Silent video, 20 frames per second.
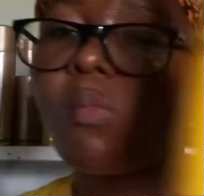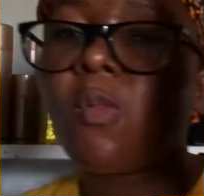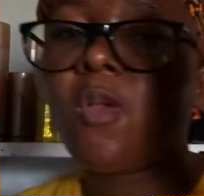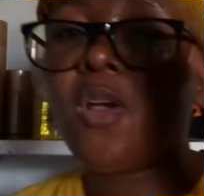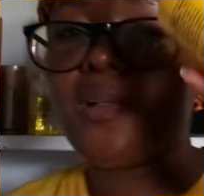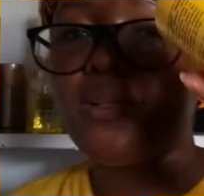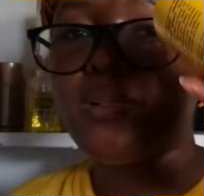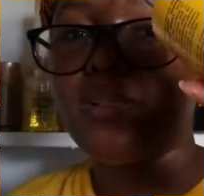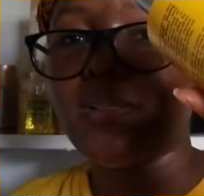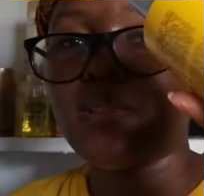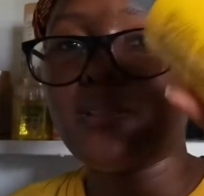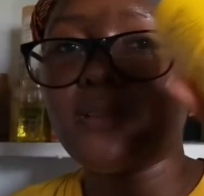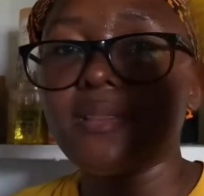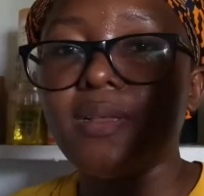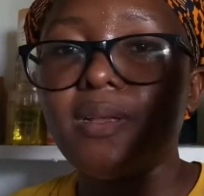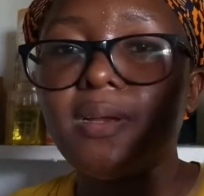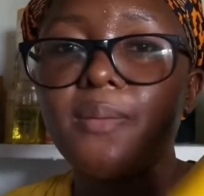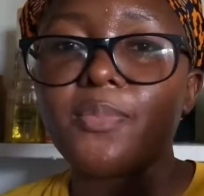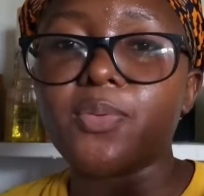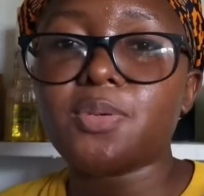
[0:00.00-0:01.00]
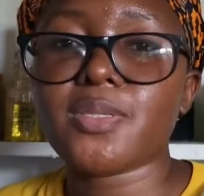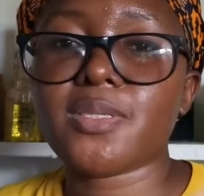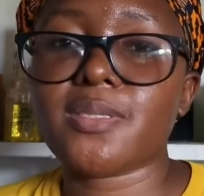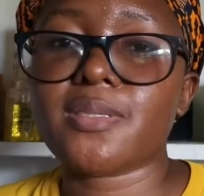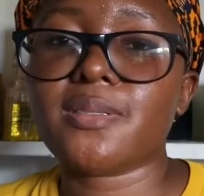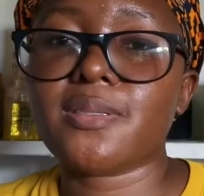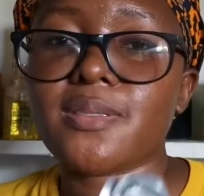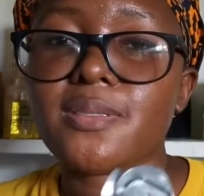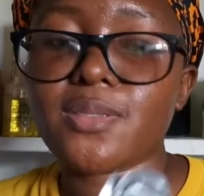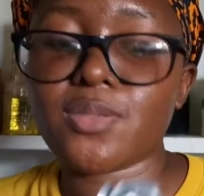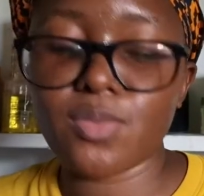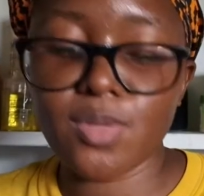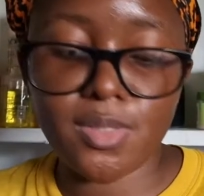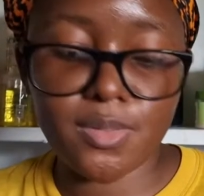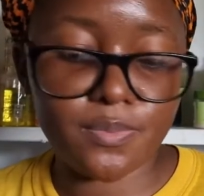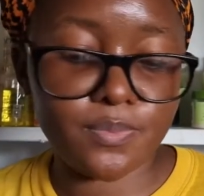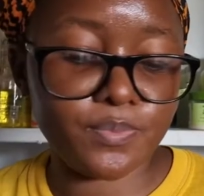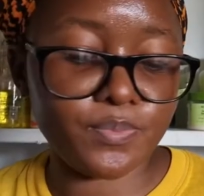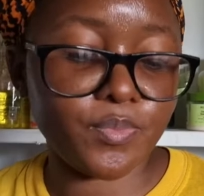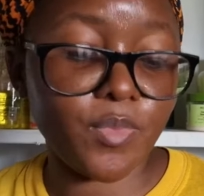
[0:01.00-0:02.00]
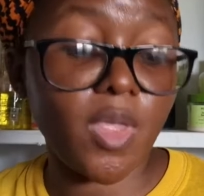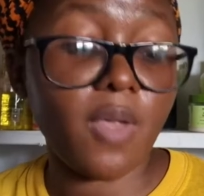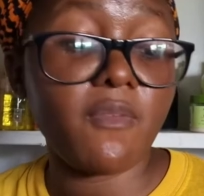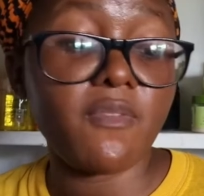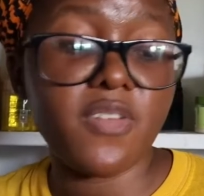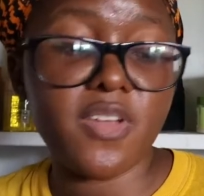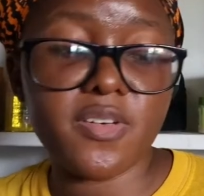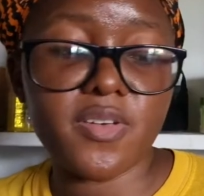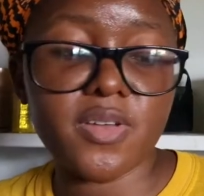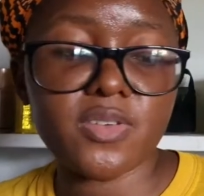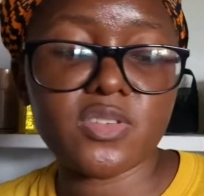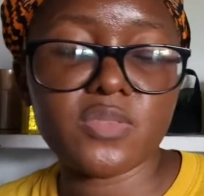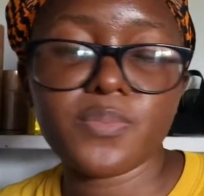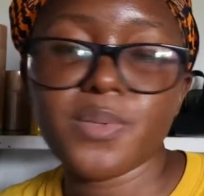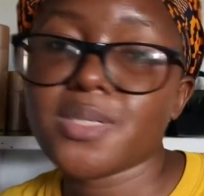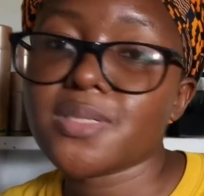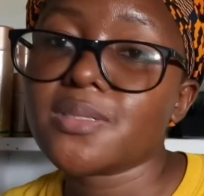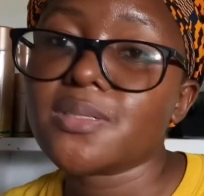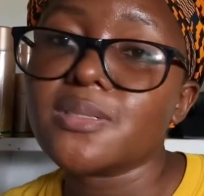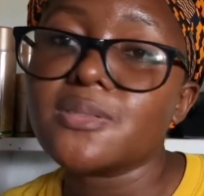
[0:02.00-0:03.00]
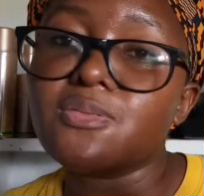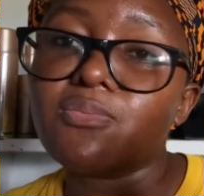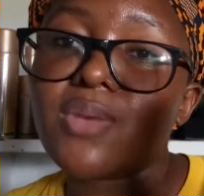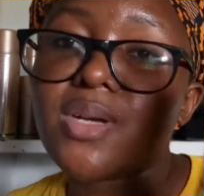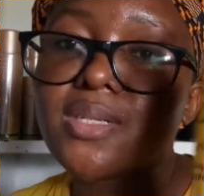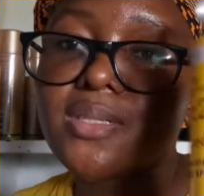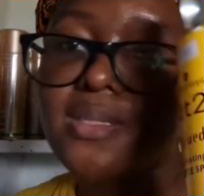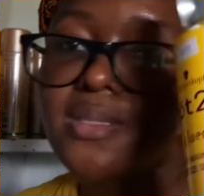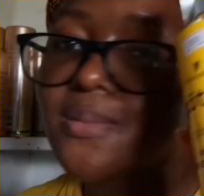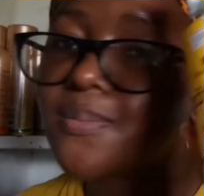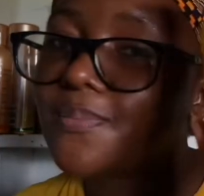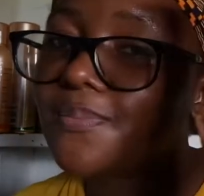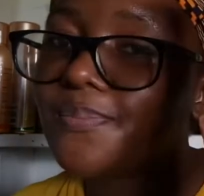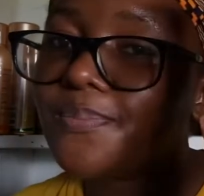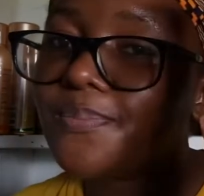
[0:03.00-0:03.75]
another thing that I bought is this one. Very expensive, but